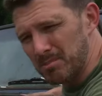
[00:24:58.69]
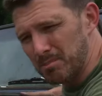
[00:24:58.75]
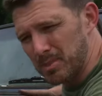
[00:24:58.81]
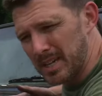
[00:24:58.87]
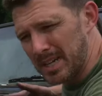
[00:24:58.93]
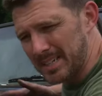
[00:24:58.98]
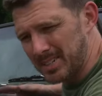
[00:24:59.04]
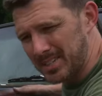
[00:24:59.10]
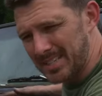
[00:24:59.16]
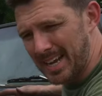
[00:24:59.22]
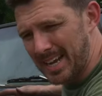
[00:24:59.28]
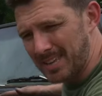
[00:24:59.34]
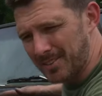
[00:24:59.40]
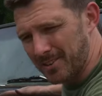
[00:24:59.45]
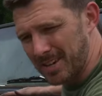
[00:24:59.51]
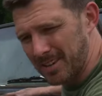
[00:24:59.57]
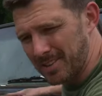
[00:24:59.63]
but I just
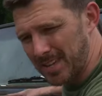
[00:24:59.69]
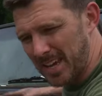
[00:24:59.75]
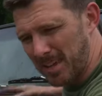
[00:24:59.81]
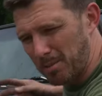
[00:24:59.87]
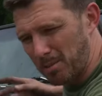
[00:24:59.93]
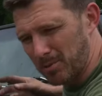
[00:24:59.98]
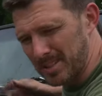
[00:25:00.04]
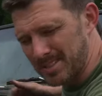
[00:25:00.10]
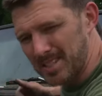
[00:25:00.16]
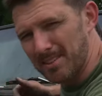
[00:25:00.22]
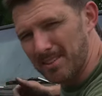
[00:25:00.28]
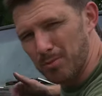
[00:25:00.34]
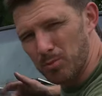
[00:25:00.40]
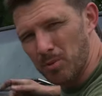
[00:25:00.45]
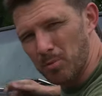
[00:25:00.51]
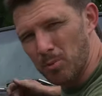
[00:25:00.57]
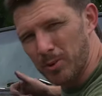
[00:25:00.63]
tightened the ground cable. Let's give
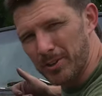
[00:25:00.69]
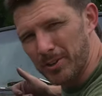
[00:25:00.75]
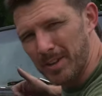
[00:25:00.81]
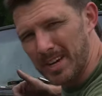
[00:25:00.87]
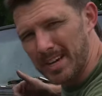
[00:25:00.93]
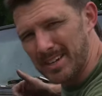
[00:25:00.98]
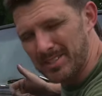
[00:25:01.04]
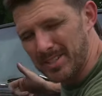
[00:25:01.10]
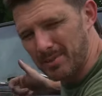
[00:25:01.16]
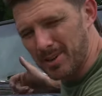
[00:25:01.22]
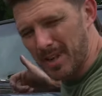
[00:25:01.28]
her one more crank, see what